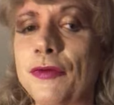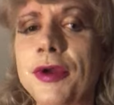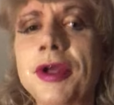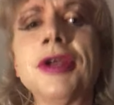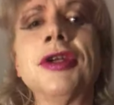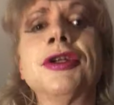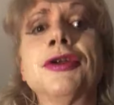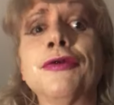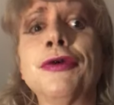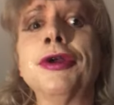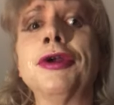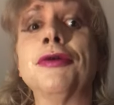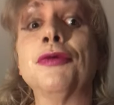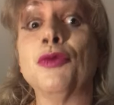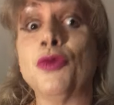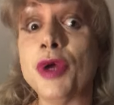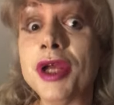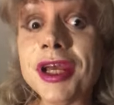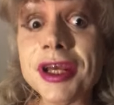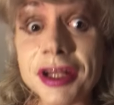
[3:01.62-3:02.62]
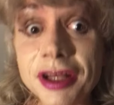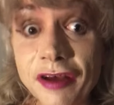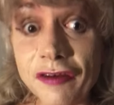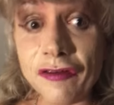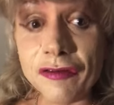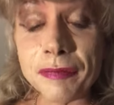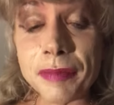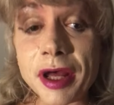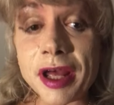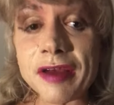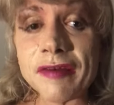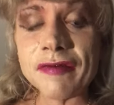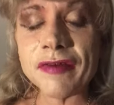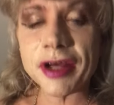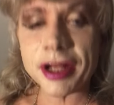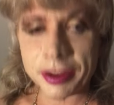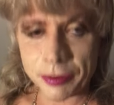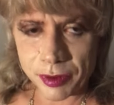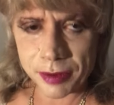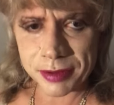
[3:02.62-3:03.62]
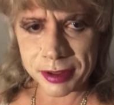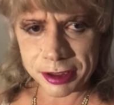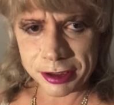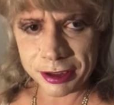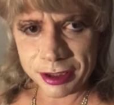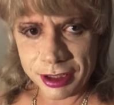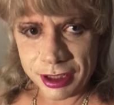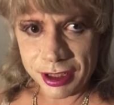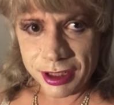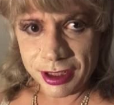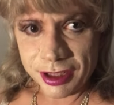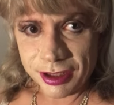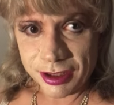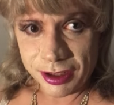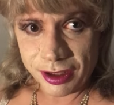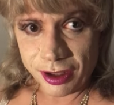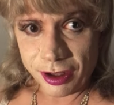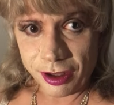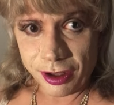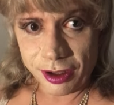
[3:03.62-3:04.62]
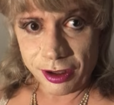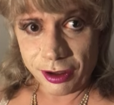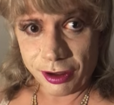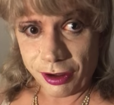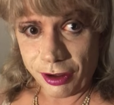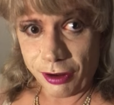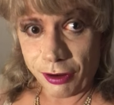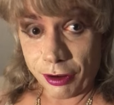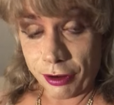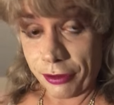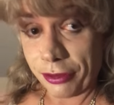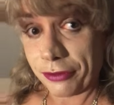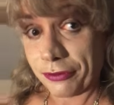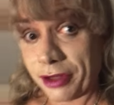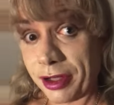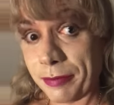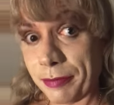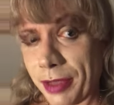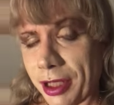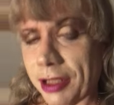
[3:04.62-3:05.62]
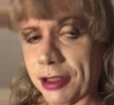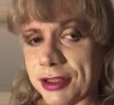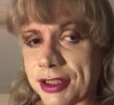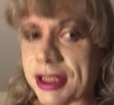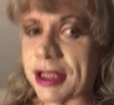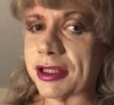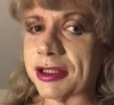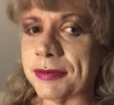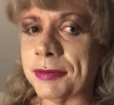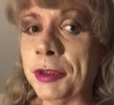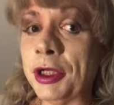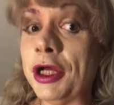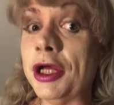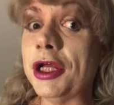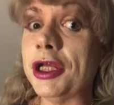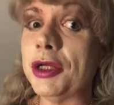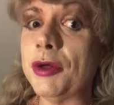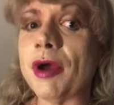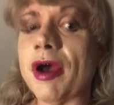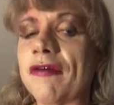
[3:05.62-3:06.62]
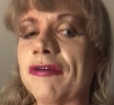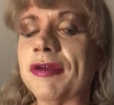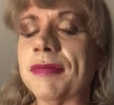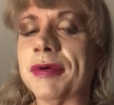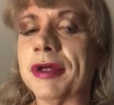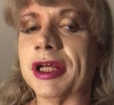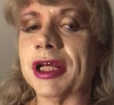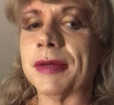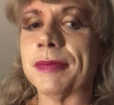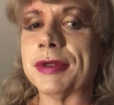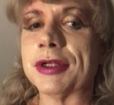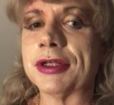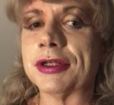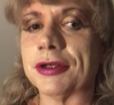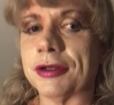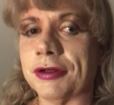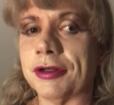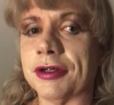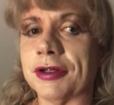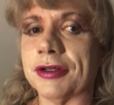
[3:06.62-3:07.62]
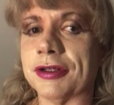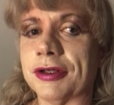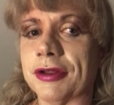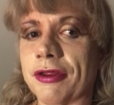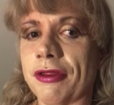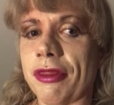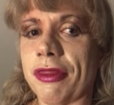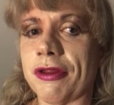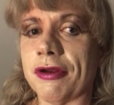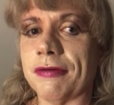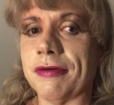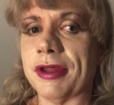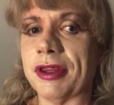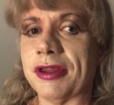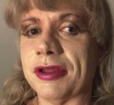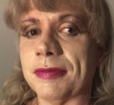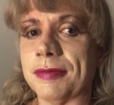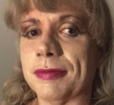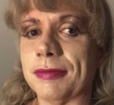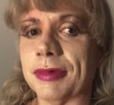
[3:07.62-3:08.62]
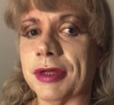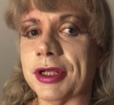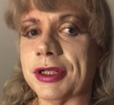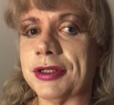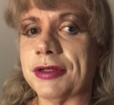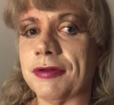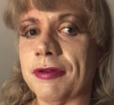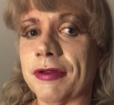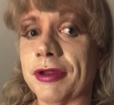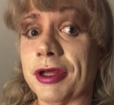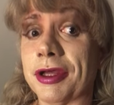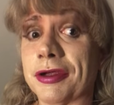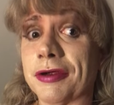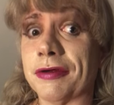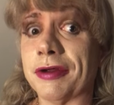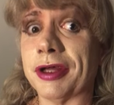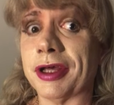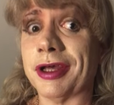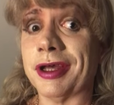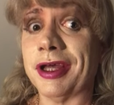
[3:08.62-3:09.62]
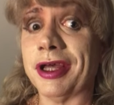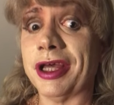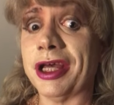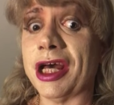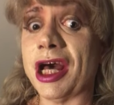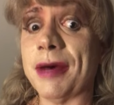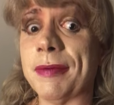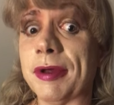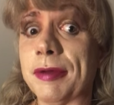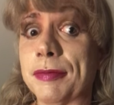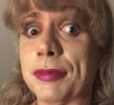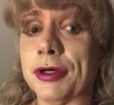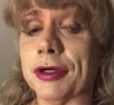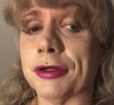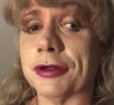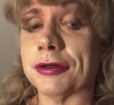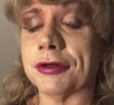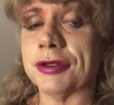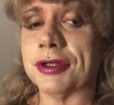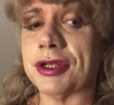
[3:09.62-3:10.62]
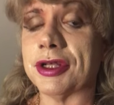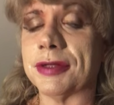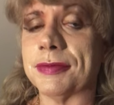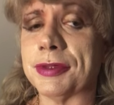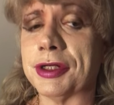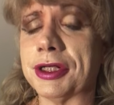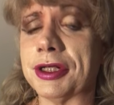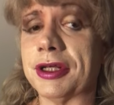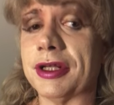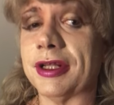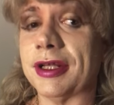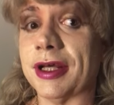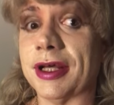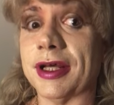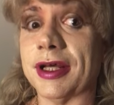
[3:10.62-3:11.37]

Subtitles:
weak, showing you're weak enough by fighting women or throwing bottles at them. You have to pick up a scooter to throw at them because you think you're in a comic book or some shit.